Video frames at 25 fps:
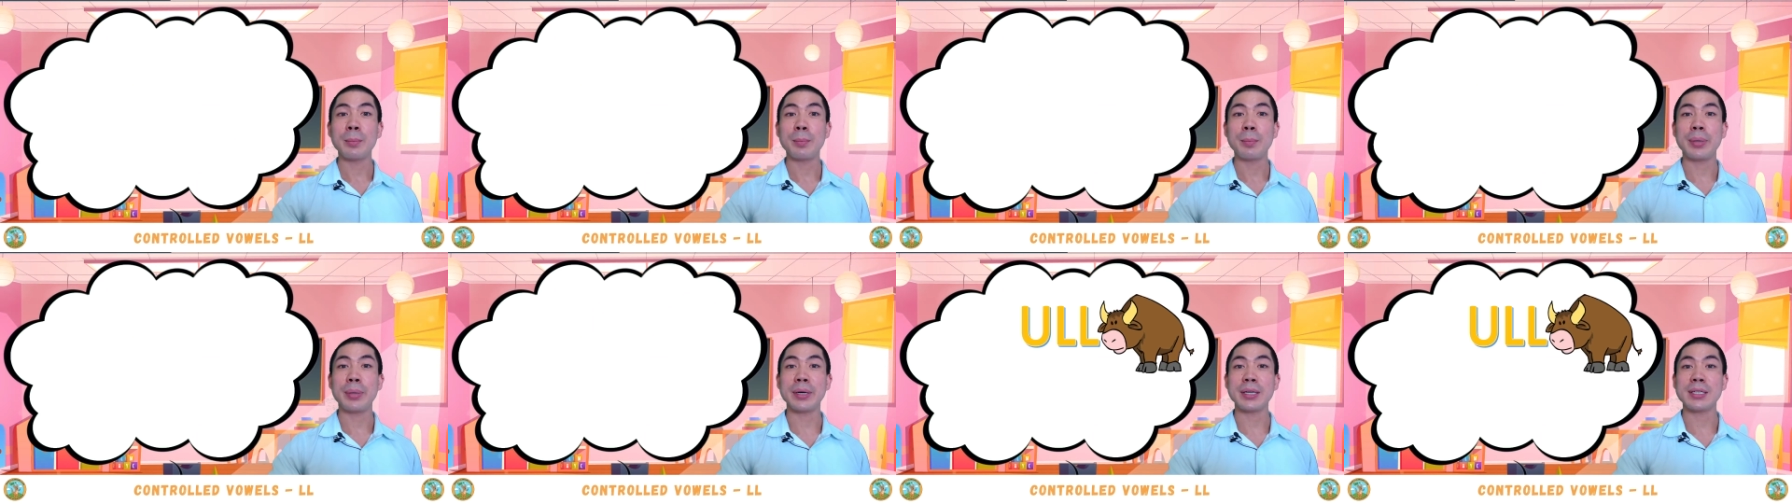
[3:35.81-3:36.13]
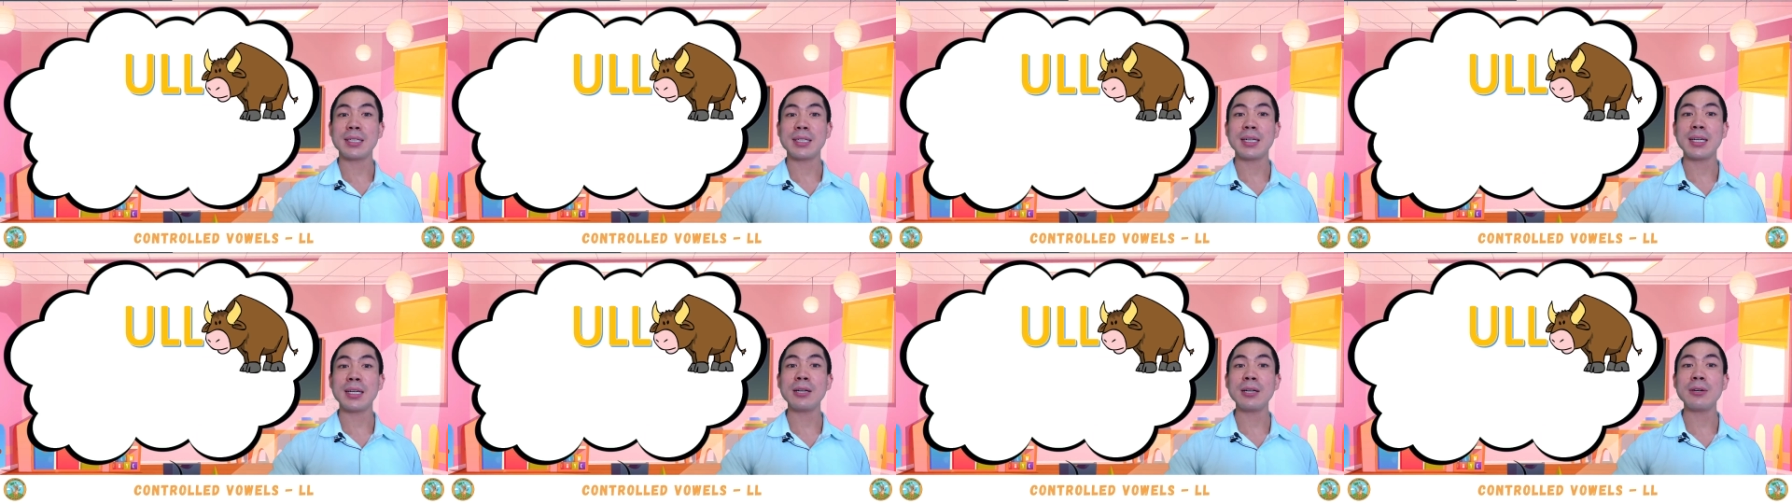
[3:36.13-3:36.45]

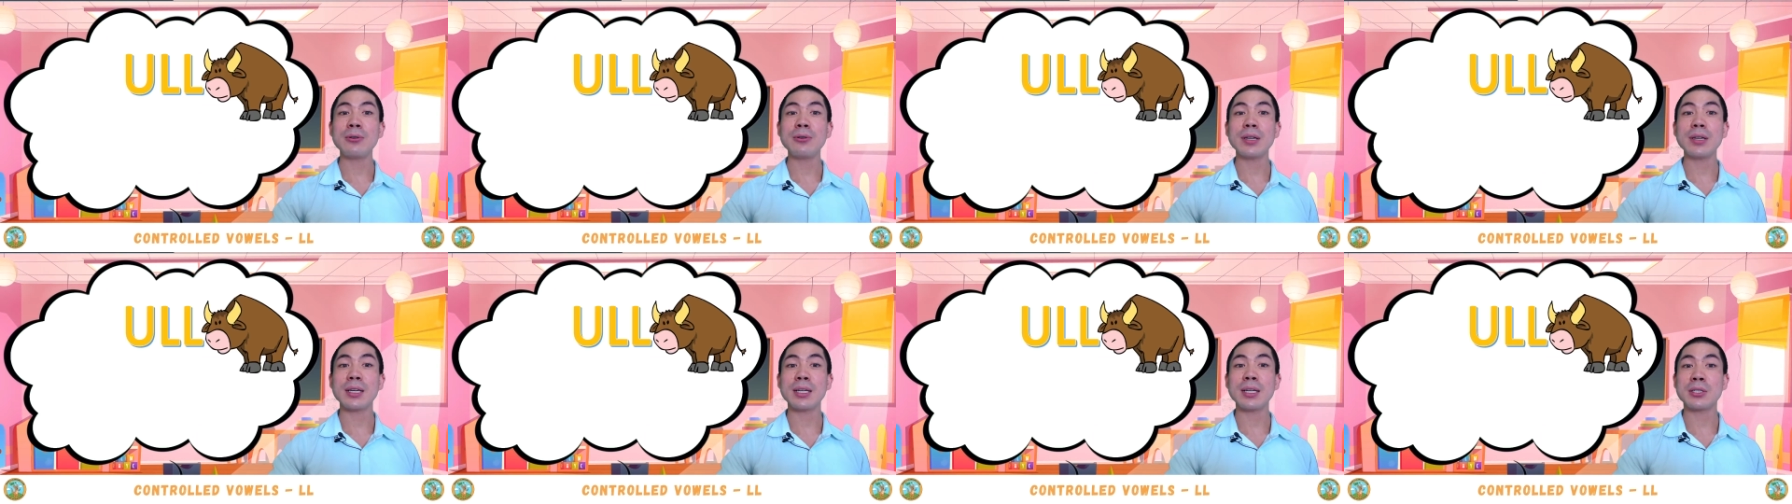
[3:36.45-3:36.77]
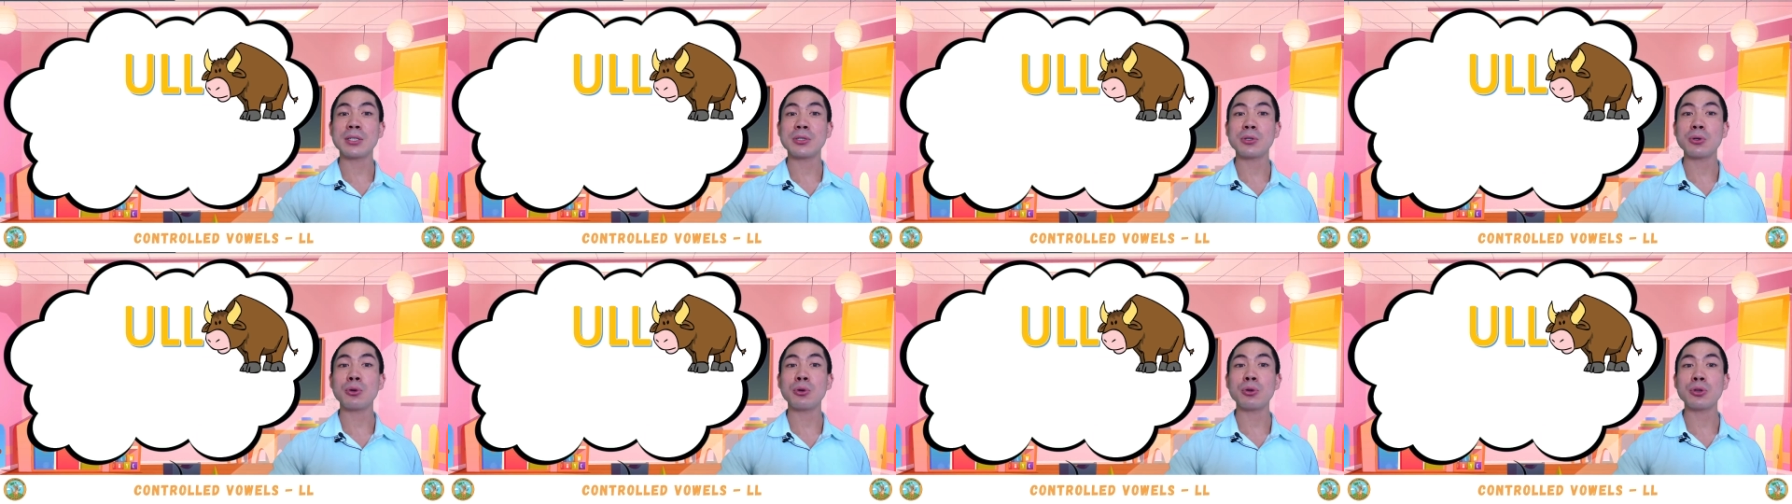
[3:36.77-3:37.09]
but here
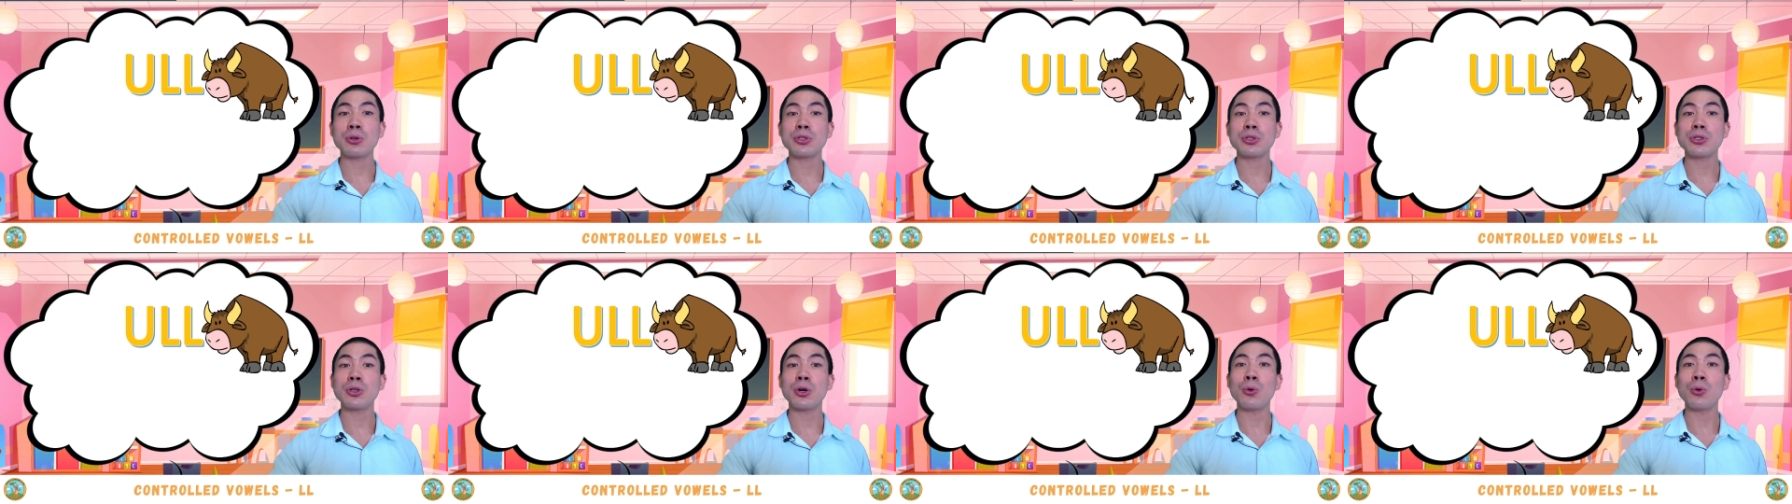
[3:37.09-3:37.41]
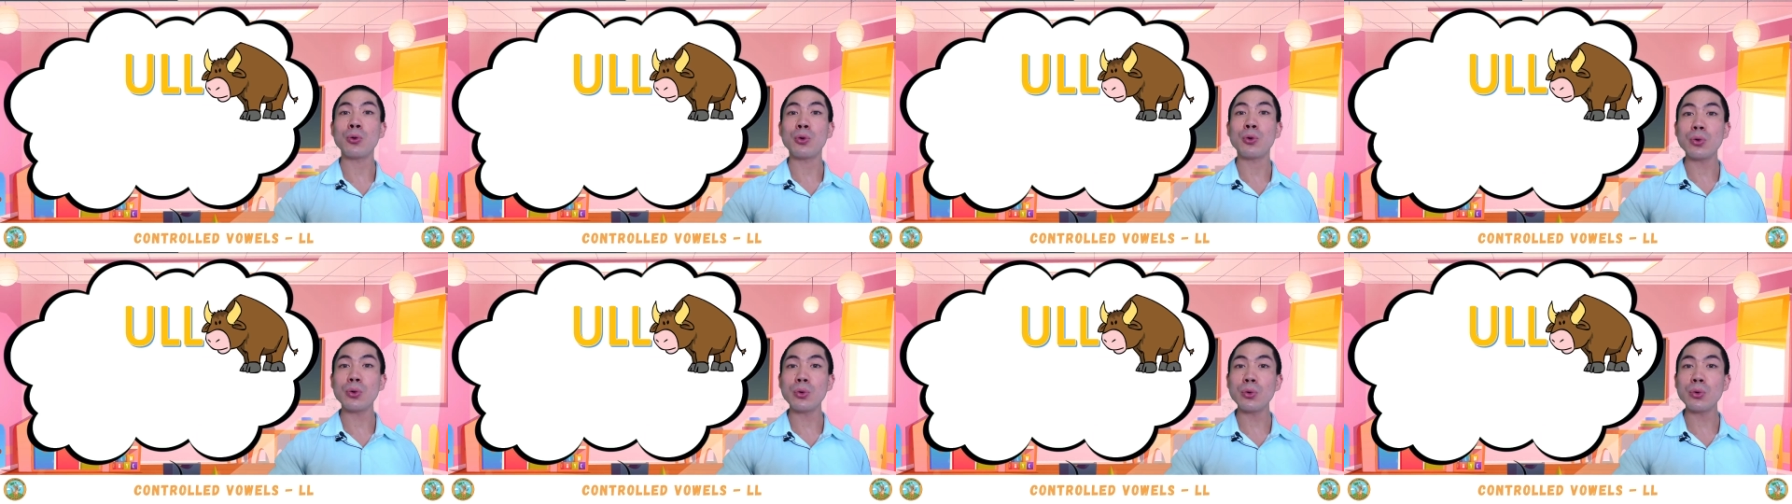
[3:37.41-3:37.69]
it's also